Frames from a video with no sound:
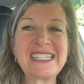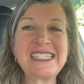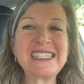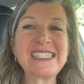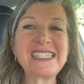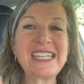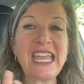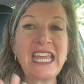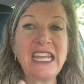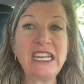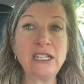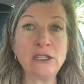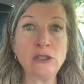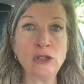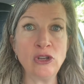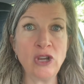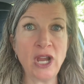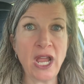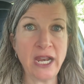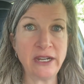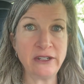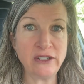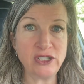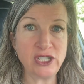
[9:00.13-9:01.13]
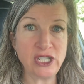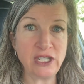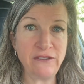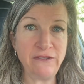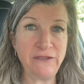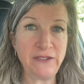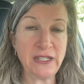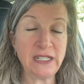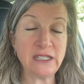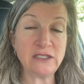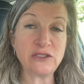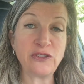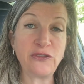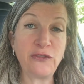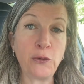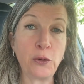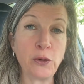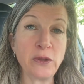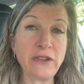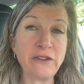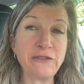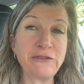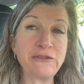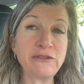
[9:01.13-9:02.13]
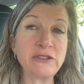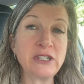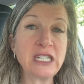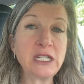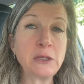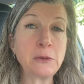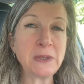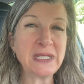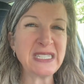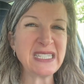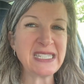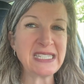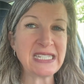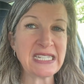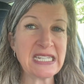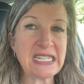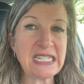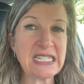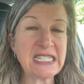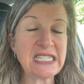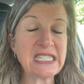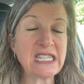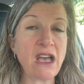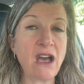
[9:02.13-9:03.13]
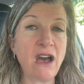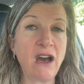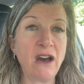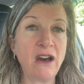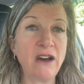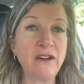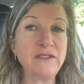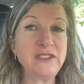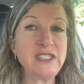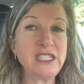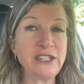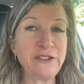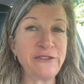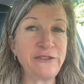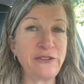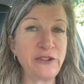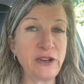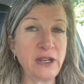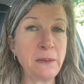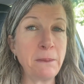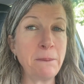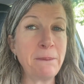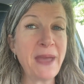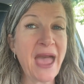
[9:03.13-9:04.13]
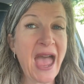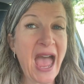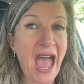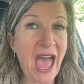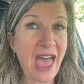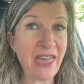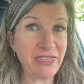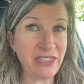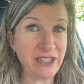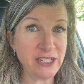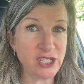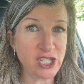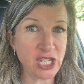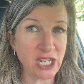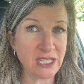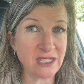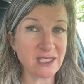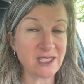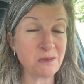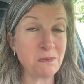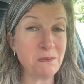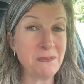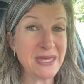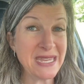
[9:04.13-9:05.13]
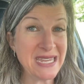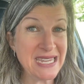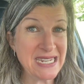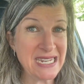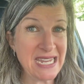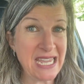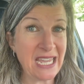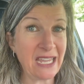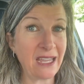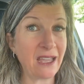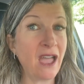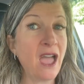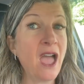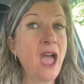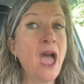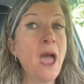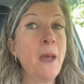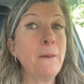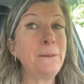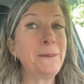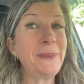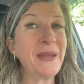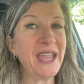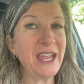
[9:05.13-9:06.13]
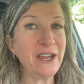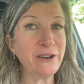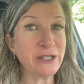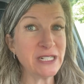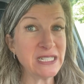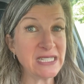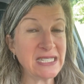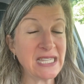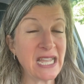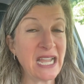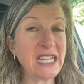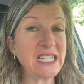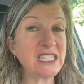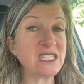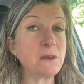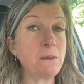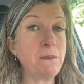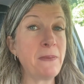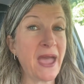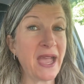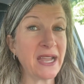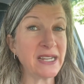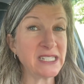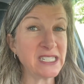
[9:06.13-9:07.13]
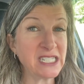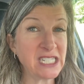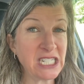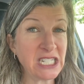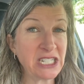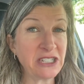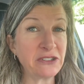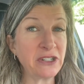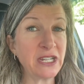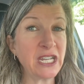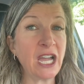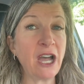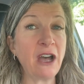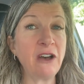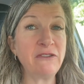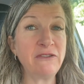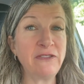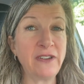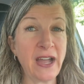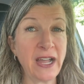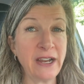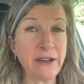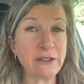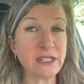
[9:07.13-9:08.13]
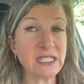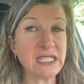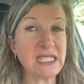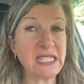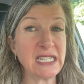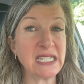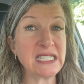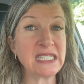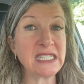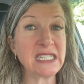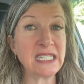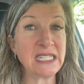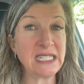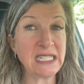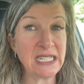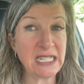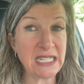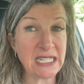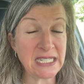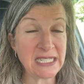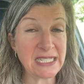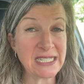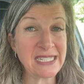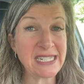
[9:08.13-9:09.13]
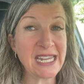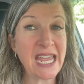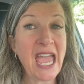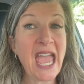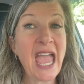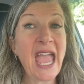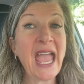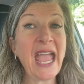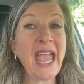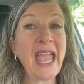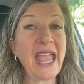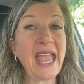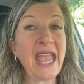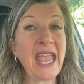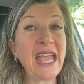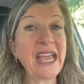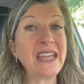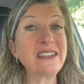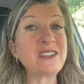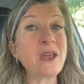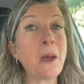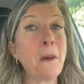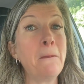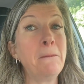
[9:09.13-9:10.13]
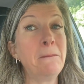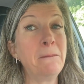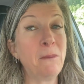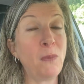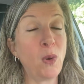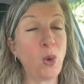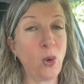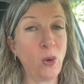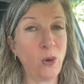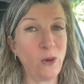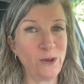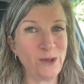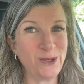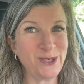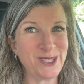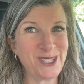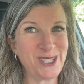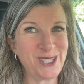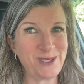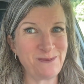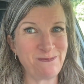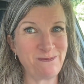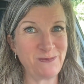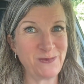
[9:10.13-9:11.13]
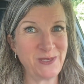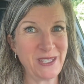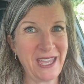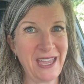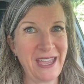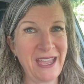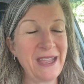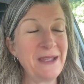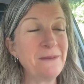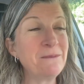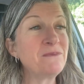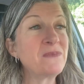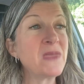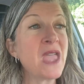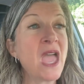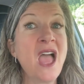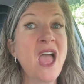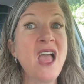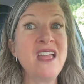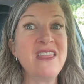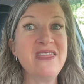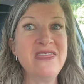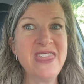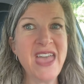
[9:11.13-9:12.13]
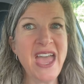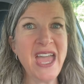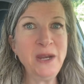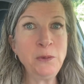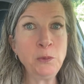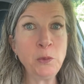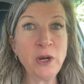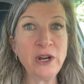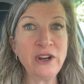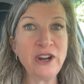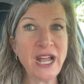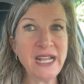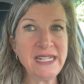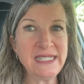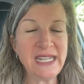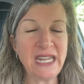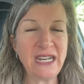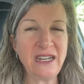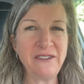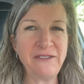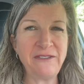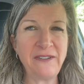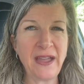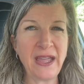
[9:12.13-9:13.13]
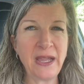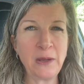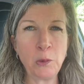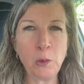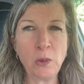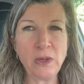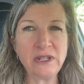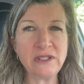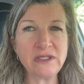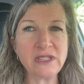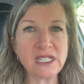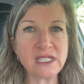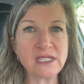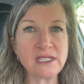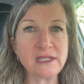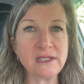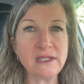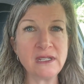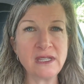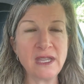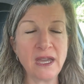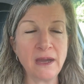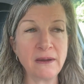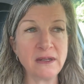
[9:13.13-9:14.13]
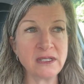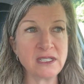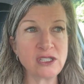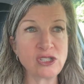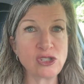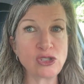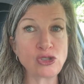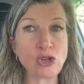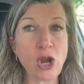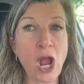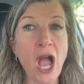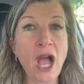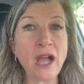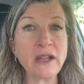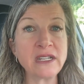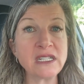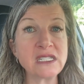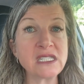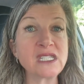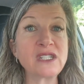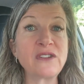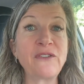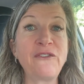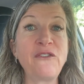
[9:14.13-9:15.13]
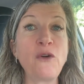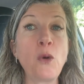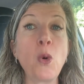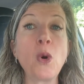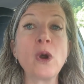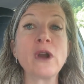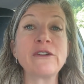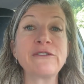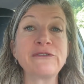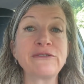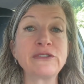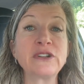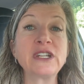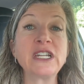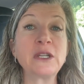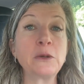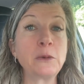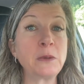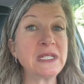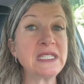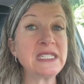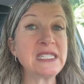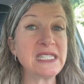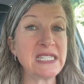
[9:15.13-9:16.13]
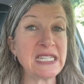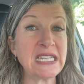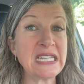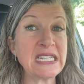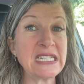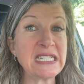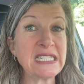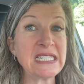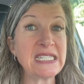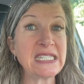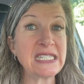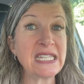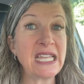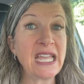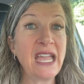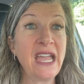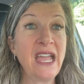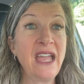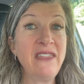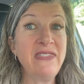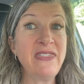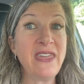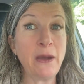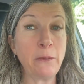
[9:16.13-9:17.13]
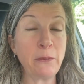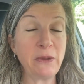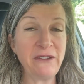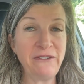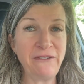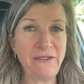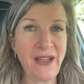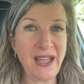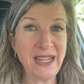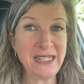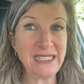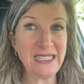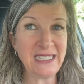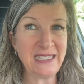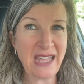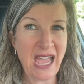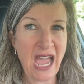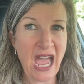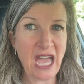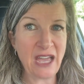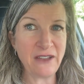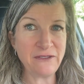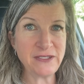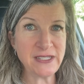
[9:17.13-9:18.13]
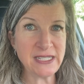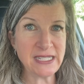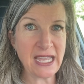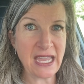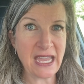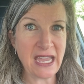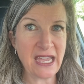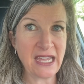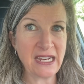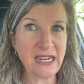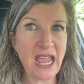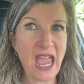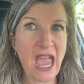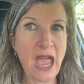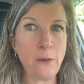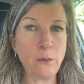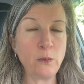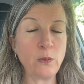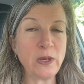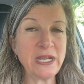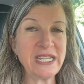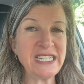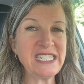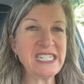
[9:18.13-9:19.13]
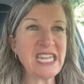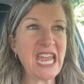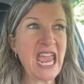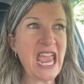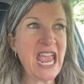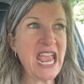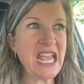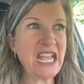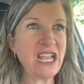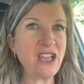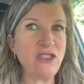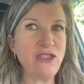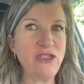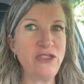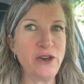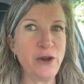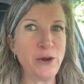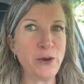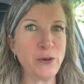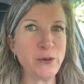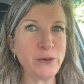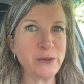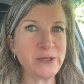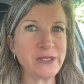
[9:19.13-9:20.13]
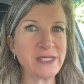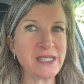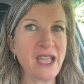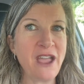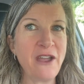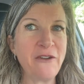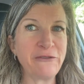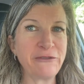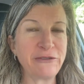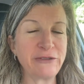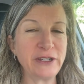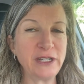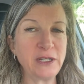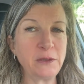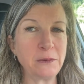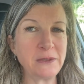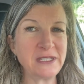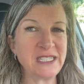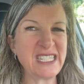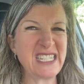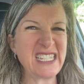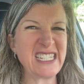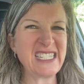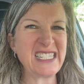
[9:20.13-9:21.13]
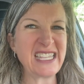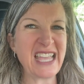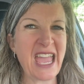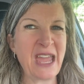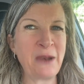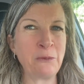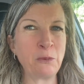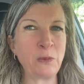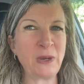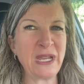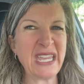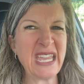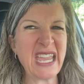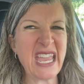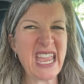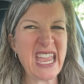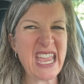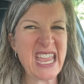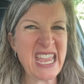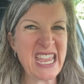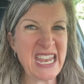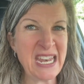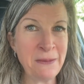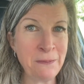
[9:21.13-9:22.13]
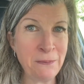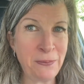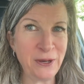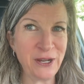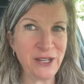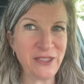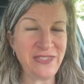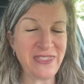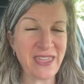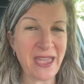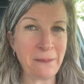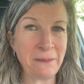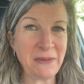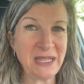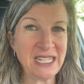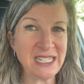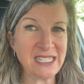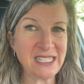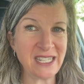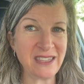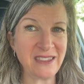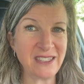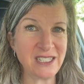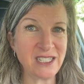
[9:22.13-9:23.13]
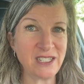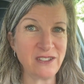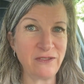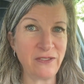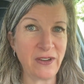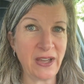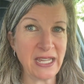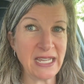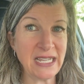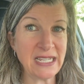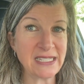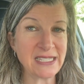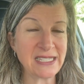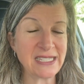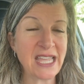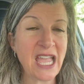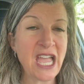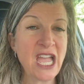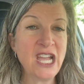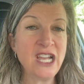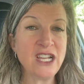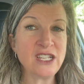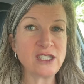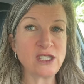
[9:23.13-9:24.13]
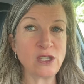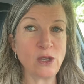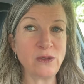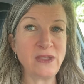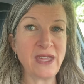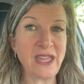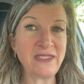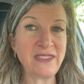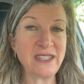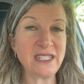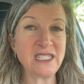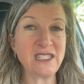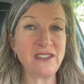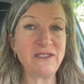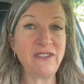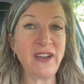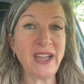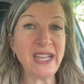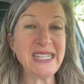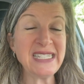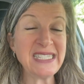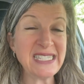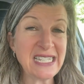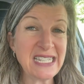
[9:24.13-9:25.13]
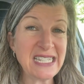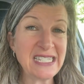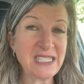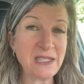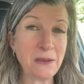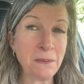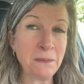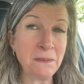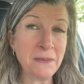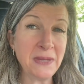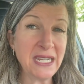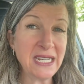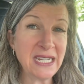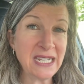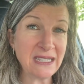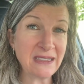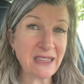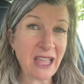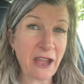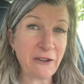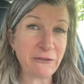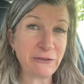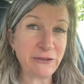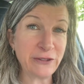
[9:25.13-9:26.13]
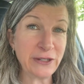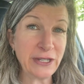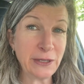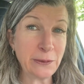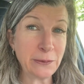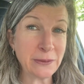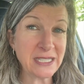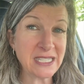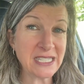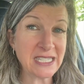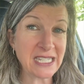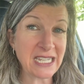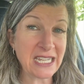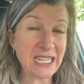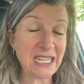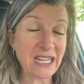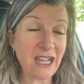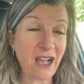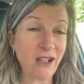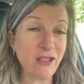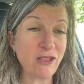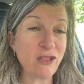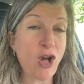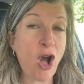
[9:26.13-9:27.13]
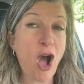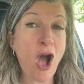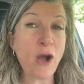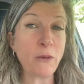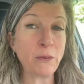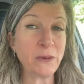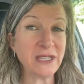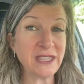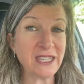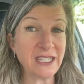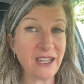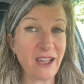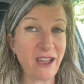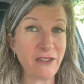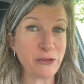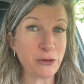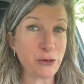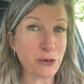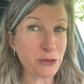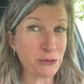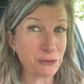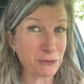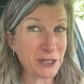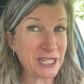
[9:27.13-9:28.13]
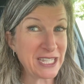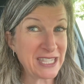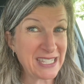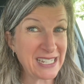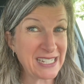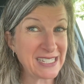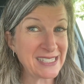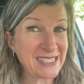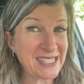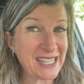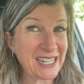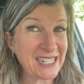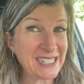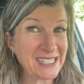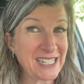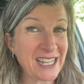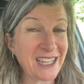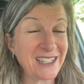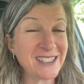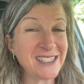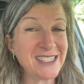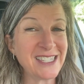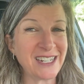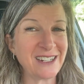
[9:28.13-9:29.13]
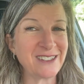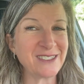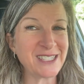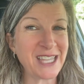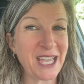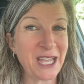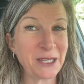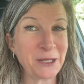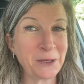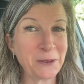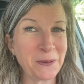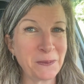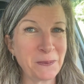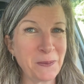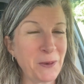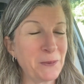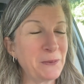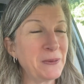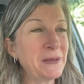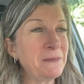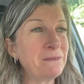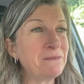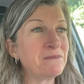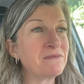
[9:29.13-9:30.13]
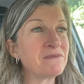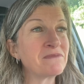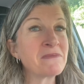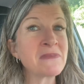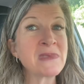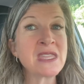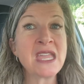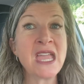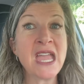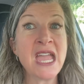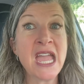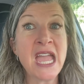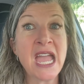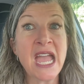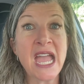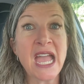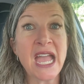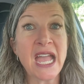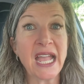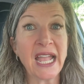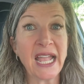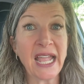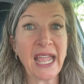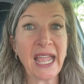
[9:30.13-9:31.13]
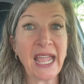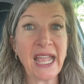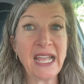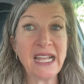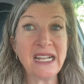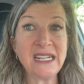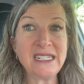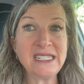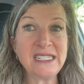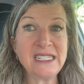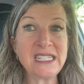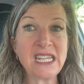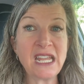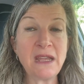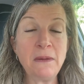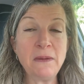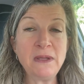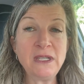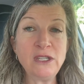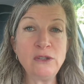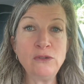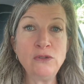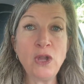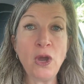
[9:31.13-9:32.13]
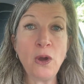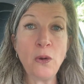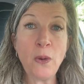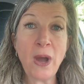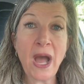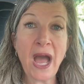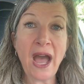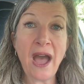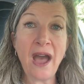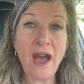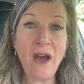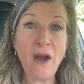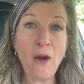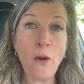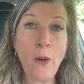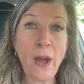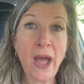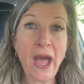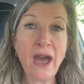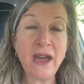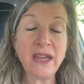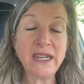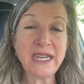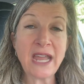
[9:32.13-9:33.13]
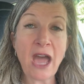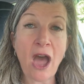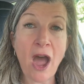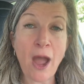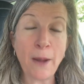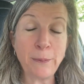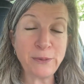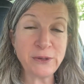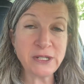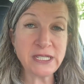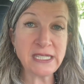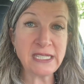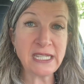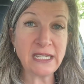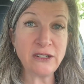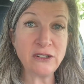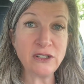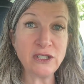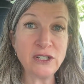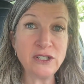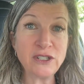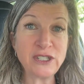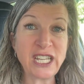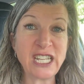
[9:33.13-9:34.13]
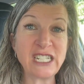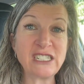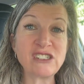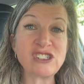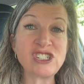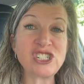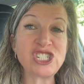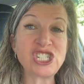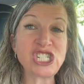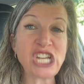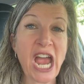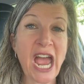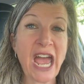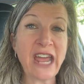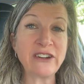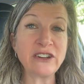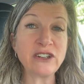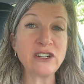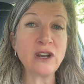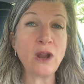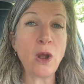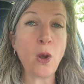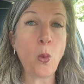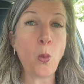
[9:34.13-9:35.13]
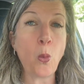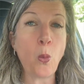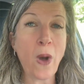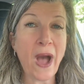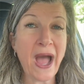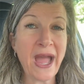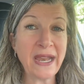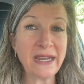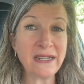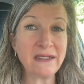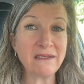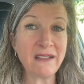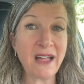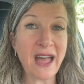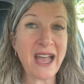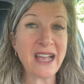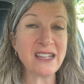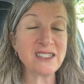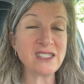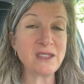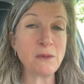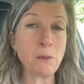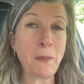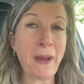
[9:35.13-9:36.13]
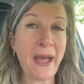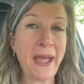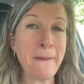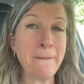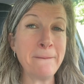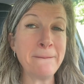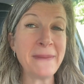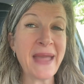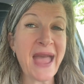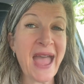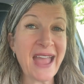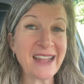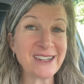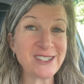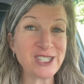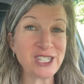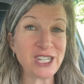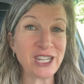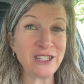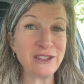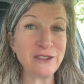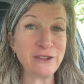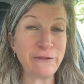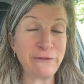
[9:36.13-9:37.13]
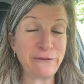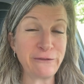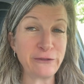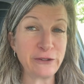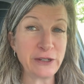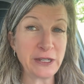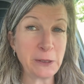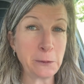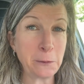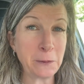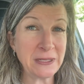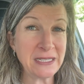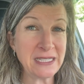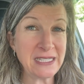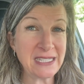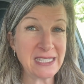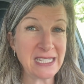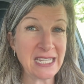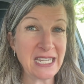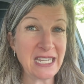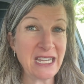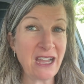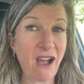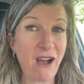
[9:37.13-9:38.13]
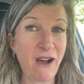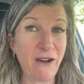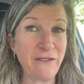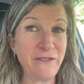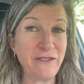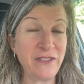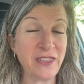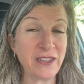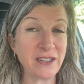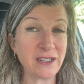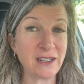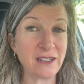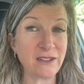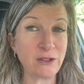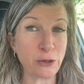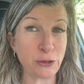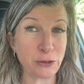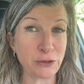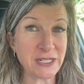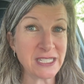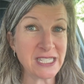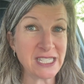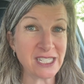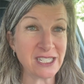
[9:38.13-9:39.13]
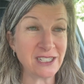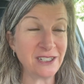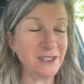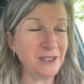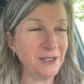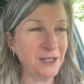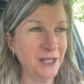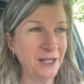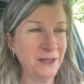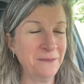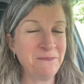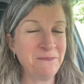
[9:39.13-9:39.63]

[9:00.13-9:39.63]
scanning your energy field for the frequencies of different pathogens, meaning parasites, bacteria, viruses, yeast, and molds. Okay. Then we're identifying what are the, the strongest four frequencies that we find in the F scan and we take those frequencies and we input them into the device so that the device is emitting that frequency along with the other three things that it does that I'll tell you in a moment. And you know how an opera singer can shatter a wine glass by matching the frequency of the crystal?